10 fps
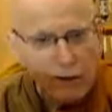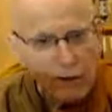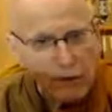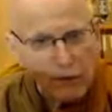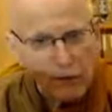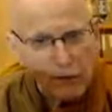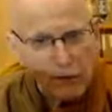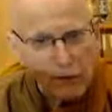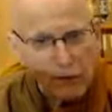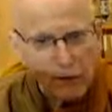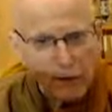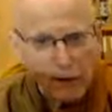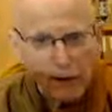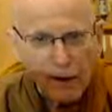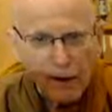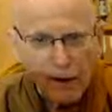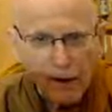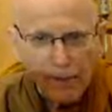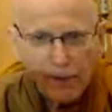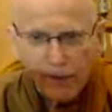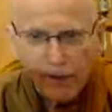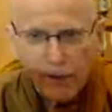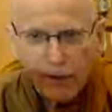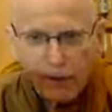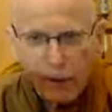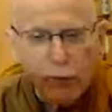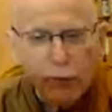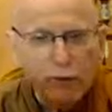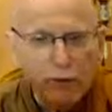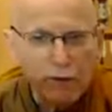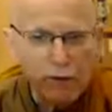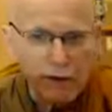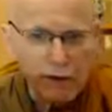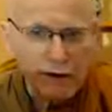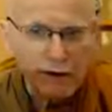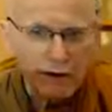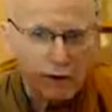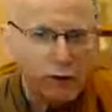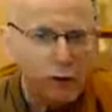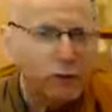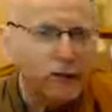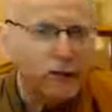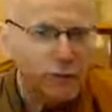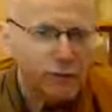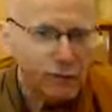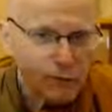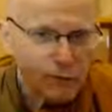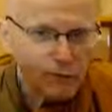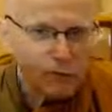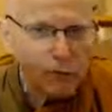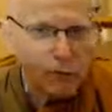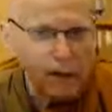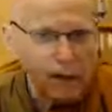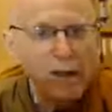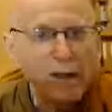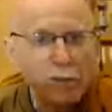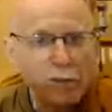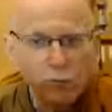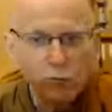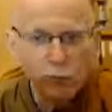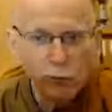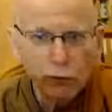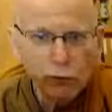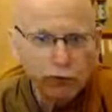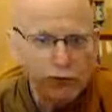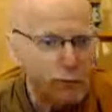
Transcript: we have to, openness means we're not coming from strongly held views and